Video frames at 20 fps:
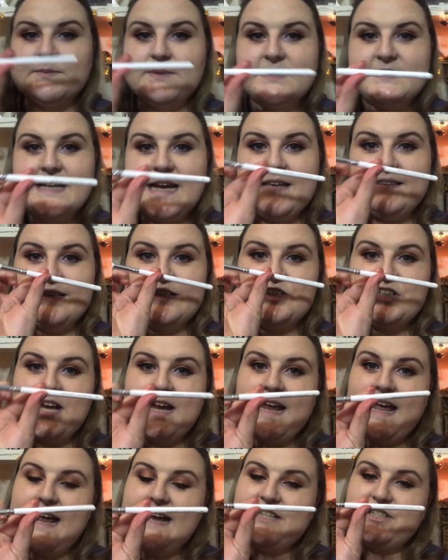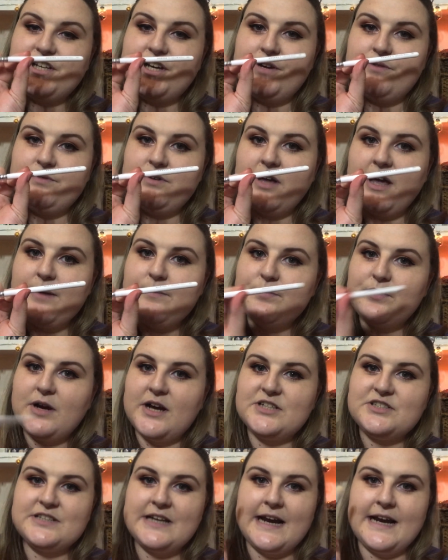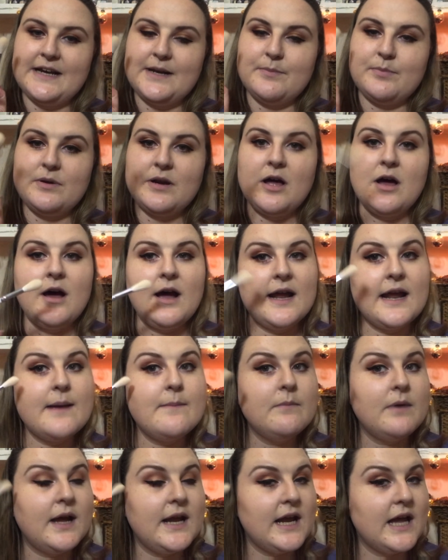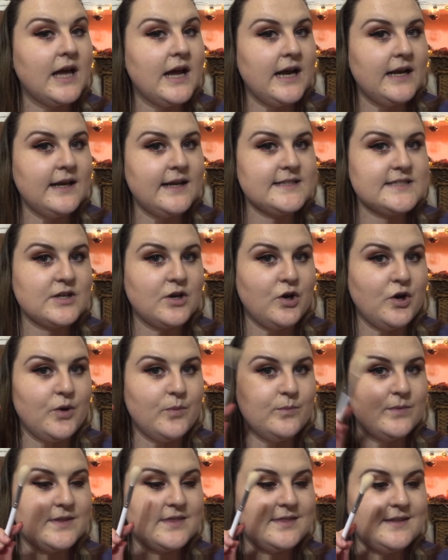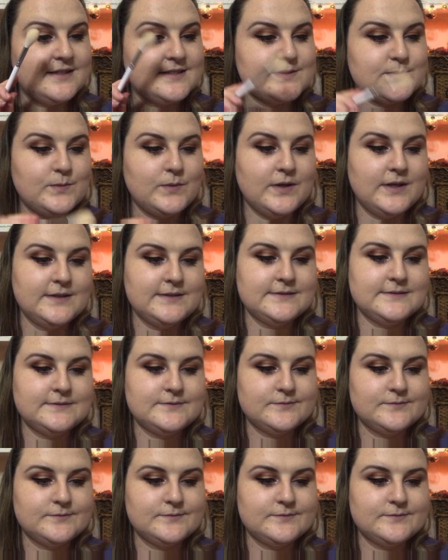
I'm going to take the JH09 brush and apply my highlighter on with this one.